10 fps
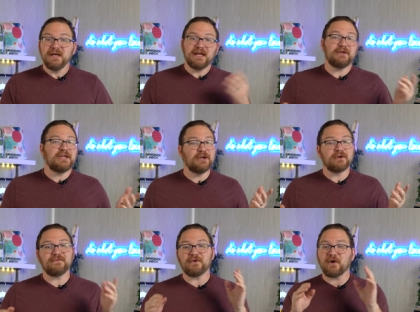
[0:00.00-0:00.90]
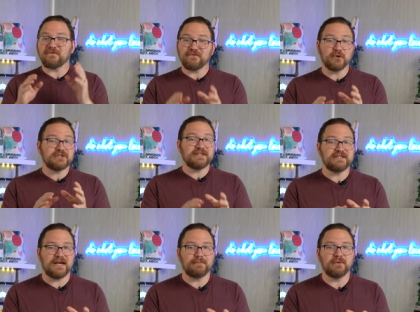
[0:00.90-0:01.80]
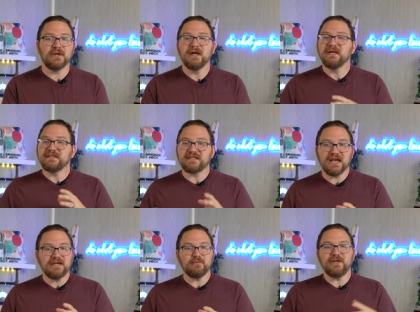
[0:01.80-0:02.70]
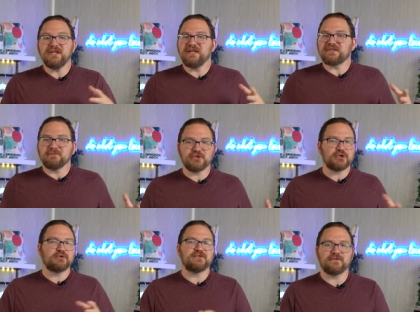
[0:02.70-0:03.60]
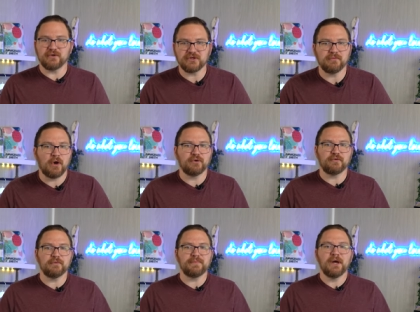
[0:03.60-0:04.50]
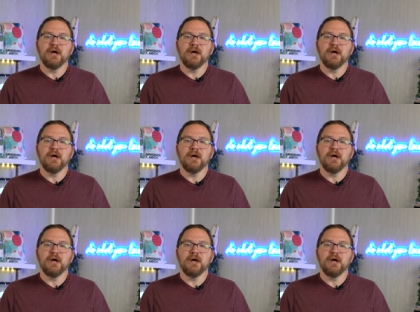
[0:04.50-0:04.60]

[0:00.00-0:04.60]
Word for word: Now here for our first example, say we need some shirts for a small group,